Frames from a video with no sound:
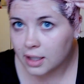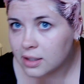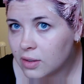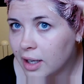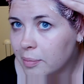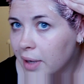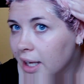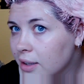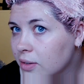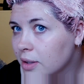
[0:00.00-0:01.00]
It's quite
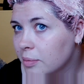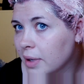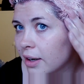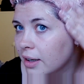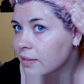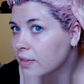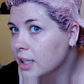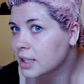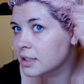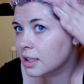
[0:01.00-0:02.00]
pale comparatively,
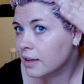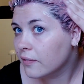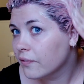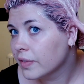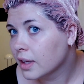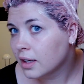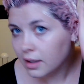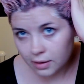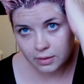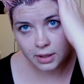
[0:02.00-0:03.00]
isn't
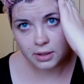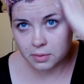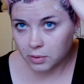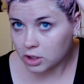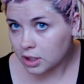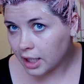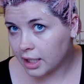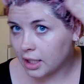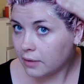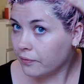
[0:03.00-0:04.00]
it? Just smush that
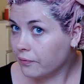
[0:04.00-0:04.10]
in.